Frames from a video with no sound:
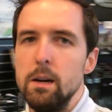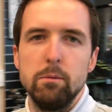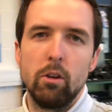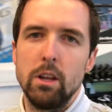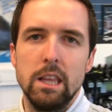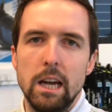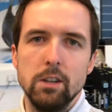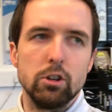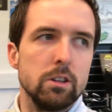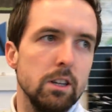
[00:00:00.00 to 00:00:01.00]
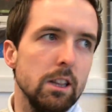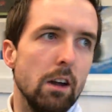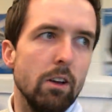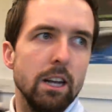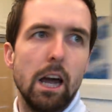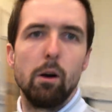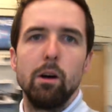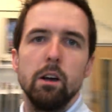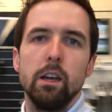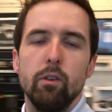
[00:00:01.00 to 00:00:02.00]
Not really that interested in that right now,
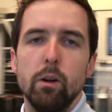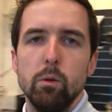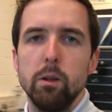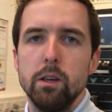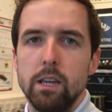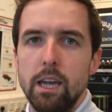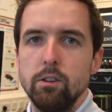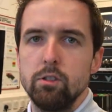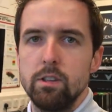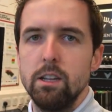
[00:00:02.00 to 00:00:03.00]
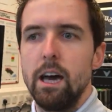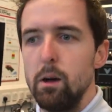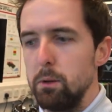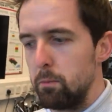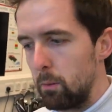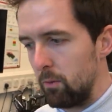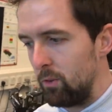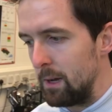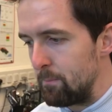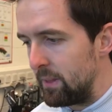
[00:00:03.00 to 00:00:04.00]
or if I want to get interested in that, it'll be a proper
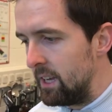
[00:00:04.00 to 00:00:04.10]
fit.